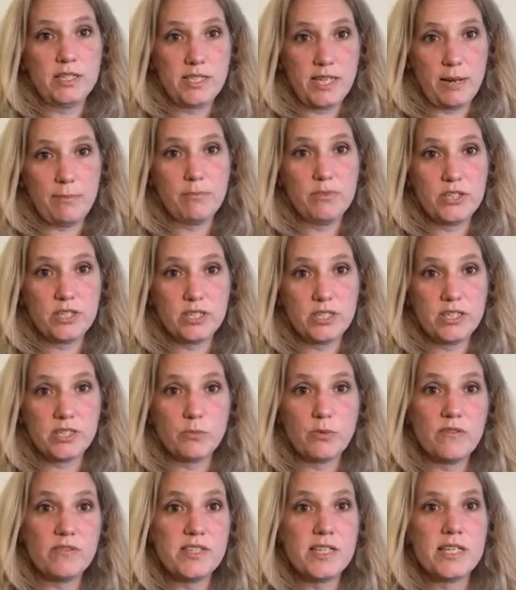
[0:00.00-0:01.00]
temperatures.
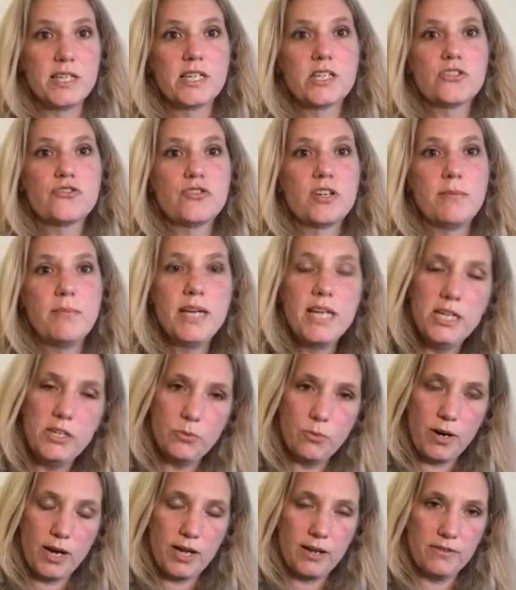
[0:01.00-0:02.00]
We've seen extreme
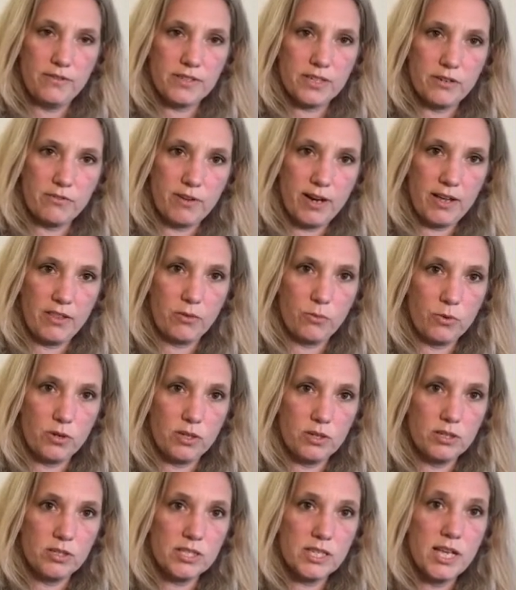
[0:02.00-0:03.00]
heat waves around the
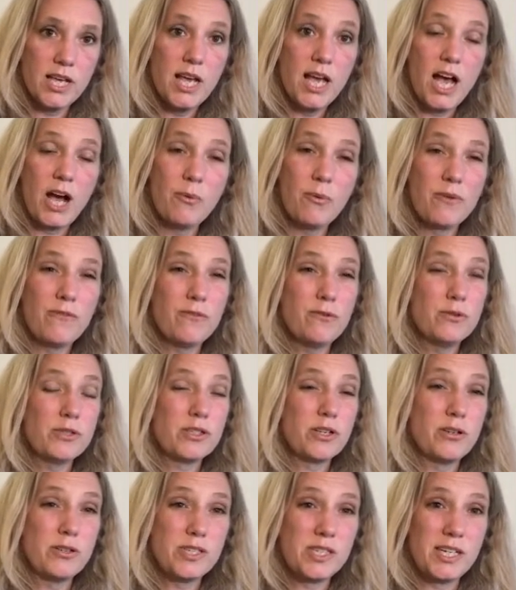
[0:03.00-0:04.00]
world, and we've
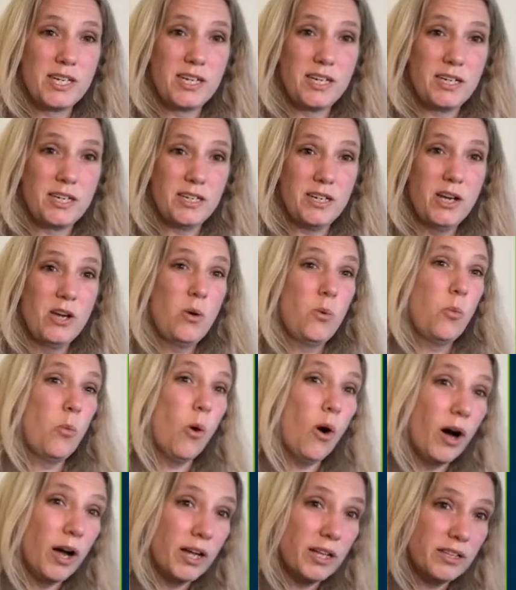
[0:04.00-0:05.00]
also seen
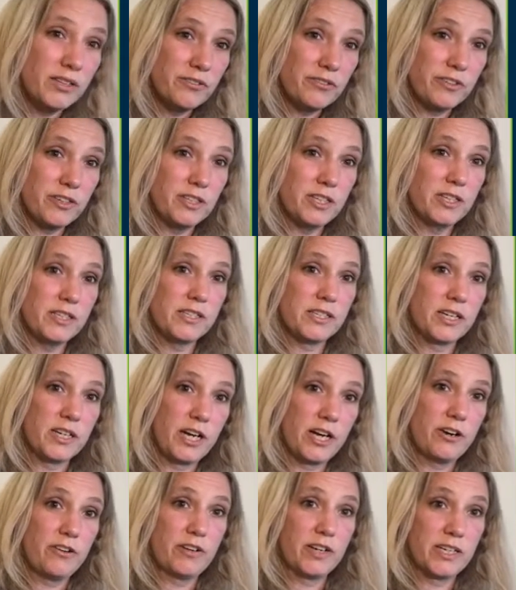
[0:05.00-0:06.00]
wildfires
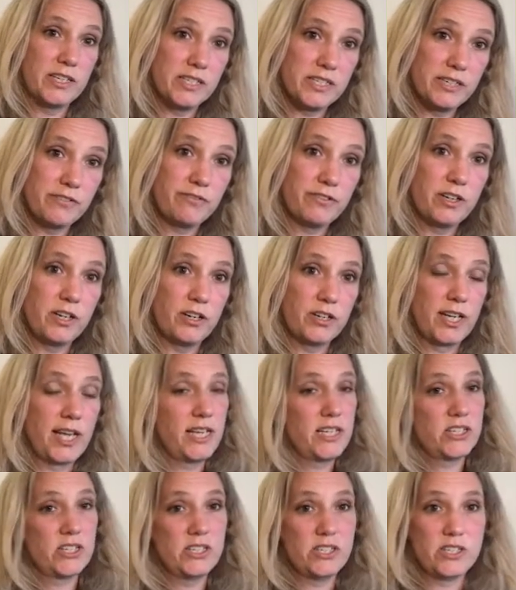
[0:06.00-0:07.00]
occurring in different
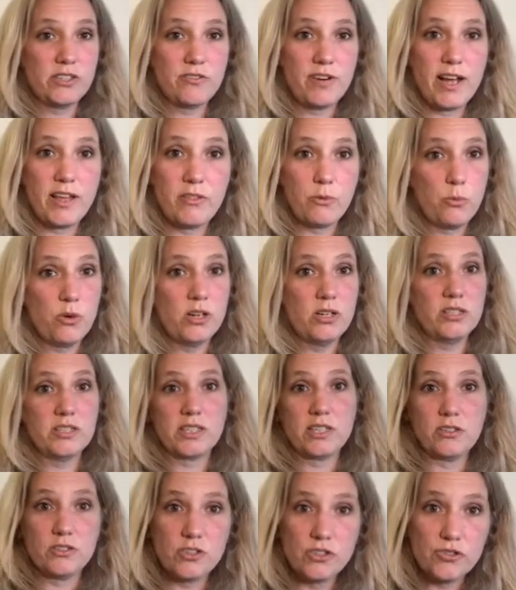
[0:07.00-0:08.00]
locations around the world,
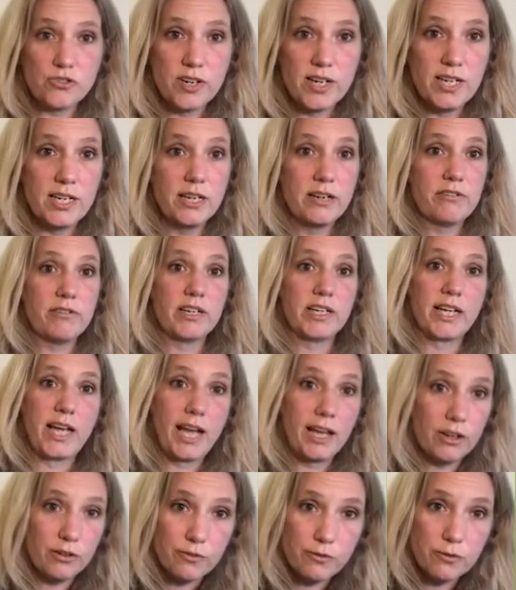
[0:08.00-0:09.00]
in Australia and
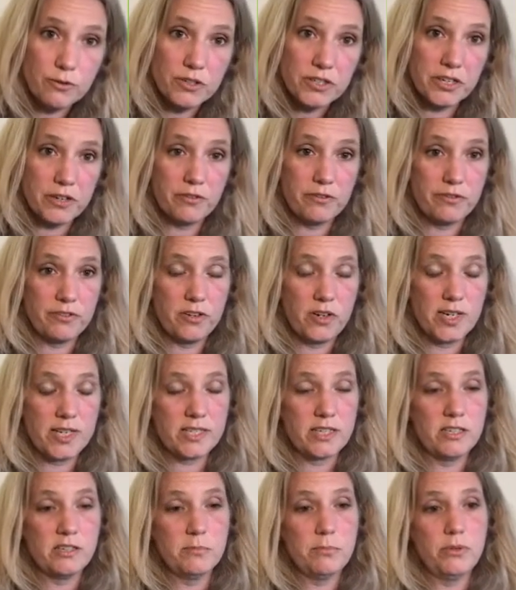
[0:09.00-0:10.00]
California, for
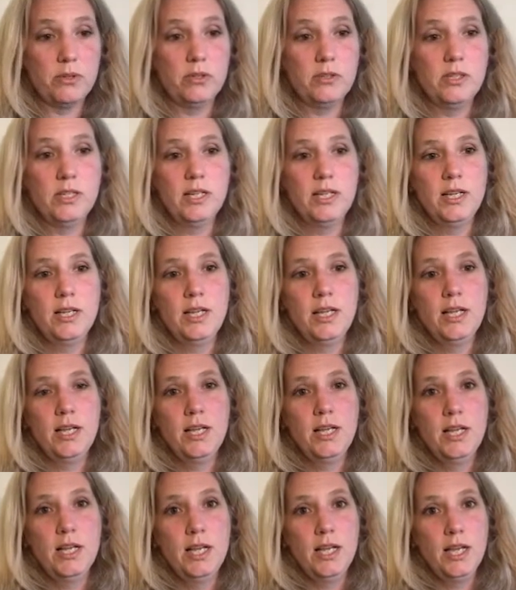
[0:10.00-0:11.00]
example.
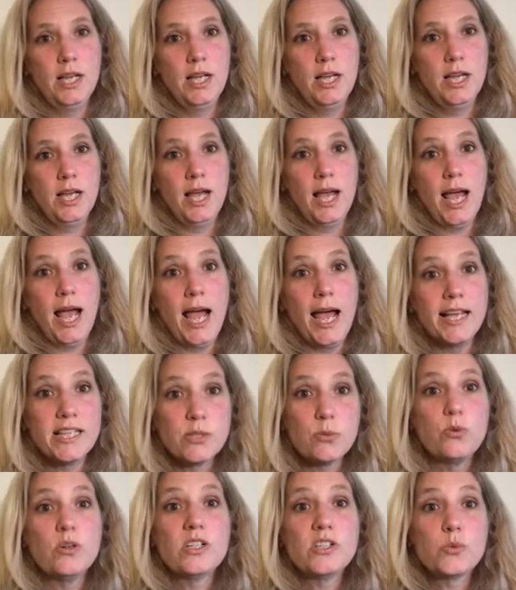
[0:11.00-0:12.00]
As
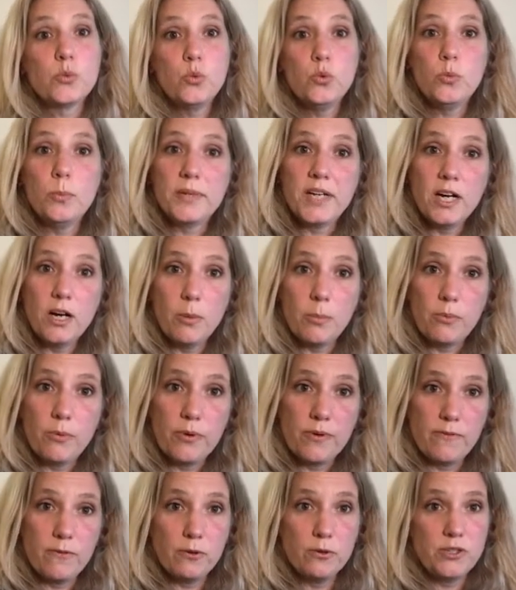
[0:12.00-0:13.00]
the world's warmed up,
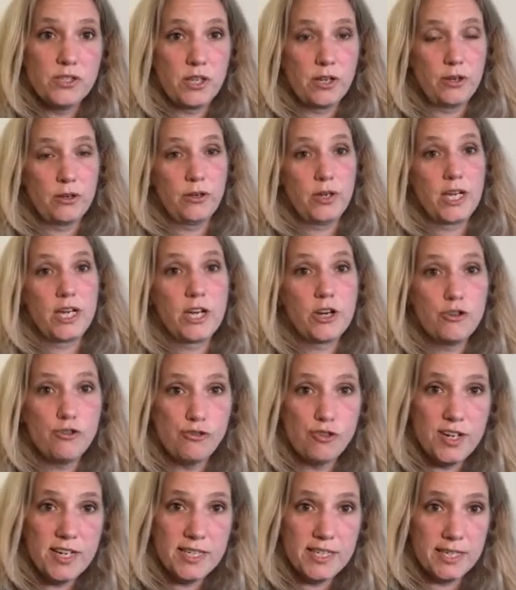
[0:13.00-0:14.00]
we've also
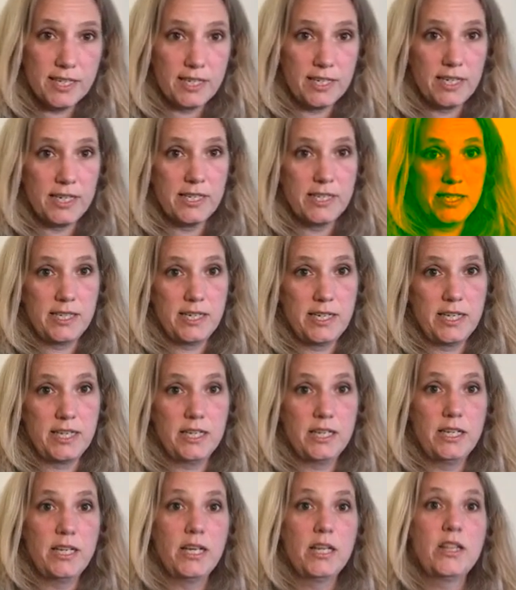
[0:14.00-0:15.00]
increasingly
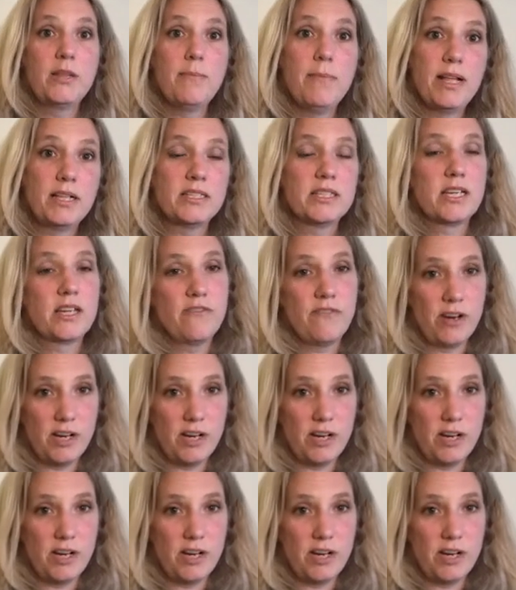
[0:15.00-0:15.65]
seen the melting of